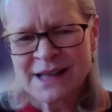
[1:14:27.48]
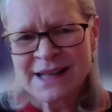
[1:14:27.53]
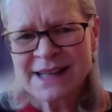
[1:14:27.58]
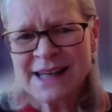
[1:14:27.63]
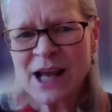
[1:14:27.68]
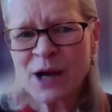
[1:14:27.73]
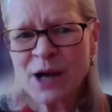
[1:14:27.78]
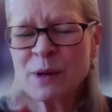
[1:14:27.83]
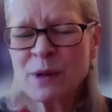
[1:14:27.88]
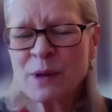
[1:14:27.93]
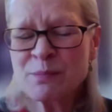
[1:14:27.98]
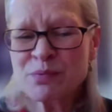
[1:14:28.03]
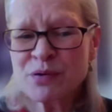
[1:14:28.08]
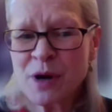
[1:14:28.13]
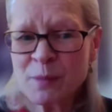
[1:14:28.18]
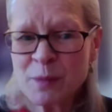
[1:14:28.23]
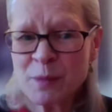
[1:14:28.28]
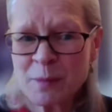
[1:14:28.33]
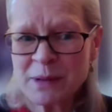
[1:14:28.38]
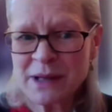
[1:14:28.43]
Now we
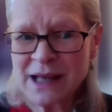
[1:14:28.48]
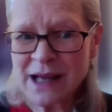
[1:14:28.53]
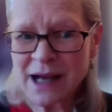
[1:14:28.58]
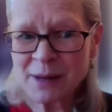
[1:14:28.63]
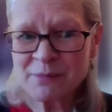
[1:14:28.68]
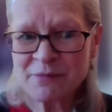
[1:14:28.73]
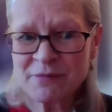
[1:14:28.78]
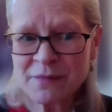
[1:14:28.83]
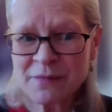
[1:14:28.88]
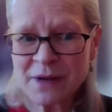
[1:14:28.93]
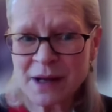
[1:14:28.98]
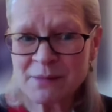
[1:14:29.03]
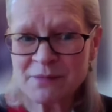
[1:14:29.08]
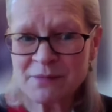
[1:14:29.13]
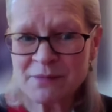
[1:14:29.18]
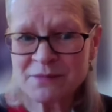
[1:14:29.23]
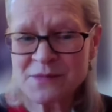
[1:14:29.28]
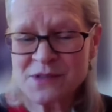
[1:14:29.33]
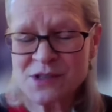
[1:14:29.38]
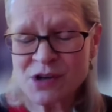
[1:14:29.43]
probably I'm
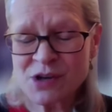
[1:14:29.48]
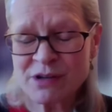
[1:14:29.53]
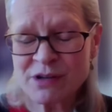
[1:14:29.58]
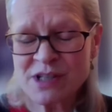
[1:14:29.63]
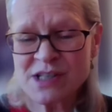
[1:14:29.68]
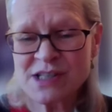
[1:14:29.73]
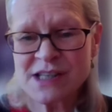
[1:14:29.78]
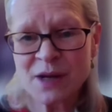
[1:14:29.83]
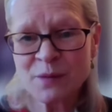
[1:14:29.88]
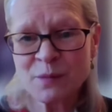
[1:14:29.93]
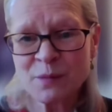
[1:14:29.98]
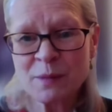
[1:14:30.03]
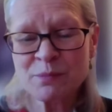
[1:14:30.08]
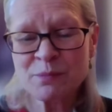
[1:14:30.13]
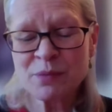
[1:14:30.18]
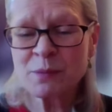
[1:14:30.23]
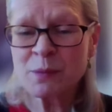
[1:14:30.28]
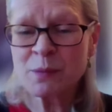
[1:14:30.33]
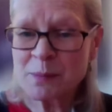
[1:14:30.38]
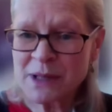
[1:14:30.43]
I'm sorry to say we
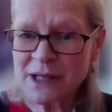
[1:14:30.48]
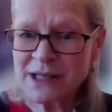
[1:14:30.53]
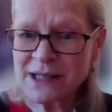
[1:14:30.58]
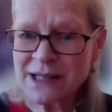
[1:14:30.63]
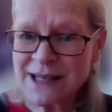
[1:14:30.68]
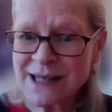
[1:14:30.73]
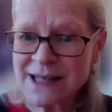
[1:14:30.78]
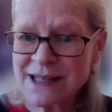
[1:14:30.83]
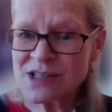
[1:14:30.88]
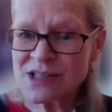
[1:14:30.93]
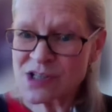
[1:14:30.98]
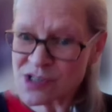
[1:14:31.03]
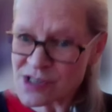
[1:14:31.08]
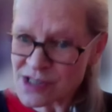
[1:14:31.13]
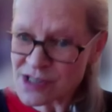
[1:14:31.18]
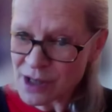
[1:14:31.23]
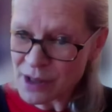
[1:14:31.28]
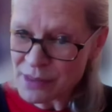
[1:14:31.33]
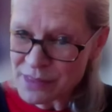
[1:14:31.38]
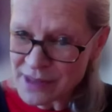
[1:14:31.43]
probably need to
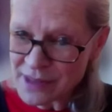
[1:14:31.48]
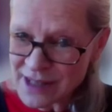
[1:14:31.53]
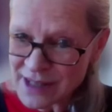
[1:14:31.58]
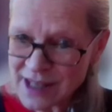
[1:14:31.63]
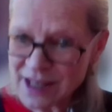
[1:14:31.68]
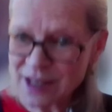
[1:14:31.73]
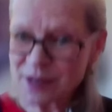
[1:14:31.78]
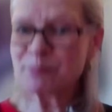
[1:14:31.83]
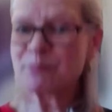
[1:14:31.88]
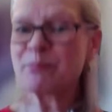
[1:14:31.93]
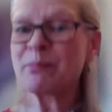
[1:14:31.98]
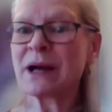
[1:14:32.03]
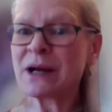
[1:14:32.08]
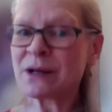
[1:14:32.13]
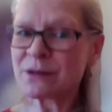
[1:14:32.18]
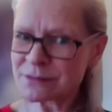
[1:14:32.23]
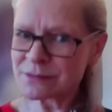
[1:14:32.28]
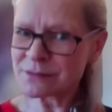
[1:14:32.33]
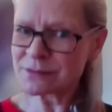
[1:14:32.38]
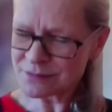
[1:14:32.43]
start thinking
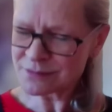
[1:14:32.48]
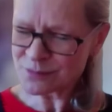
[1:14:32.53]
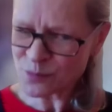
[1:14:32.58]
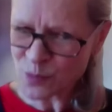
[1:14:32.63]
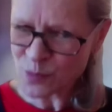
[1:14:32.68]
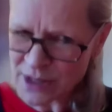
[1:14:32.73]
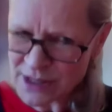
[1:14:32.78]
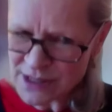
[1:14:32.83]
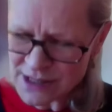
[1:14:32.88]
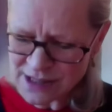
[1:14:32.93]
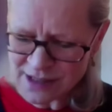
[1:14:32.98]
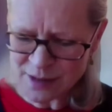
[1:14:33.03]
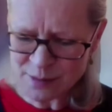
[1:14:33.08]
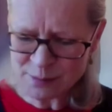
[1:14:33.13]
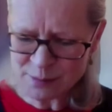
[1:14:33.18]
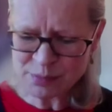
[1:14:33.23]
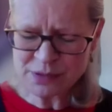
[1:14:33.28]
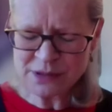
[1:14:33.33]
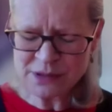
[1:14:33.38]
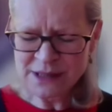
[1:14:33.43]
about winding
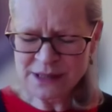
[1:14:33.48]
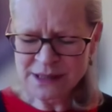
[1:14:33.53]
up.